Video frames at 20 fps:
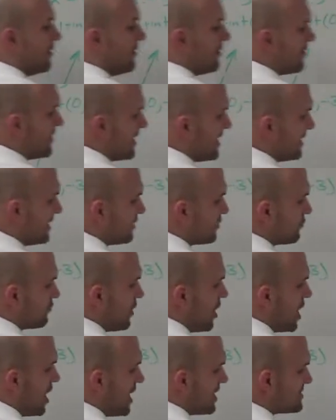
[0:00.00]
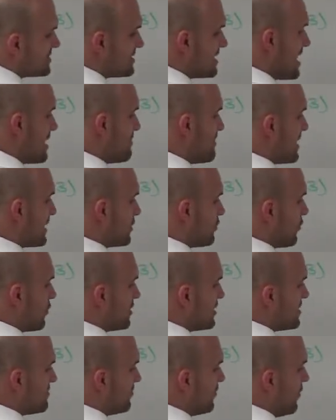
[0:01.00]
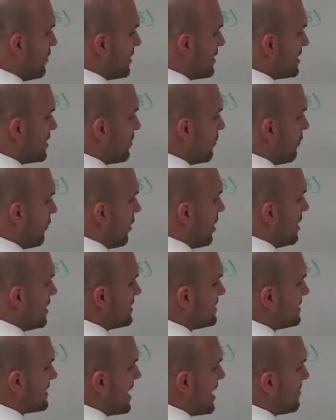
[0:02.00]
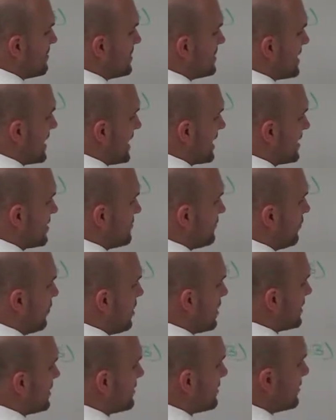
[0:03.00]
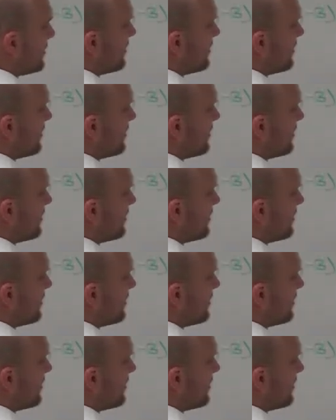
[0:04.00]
they cross at my coordinate point one, comma negative one.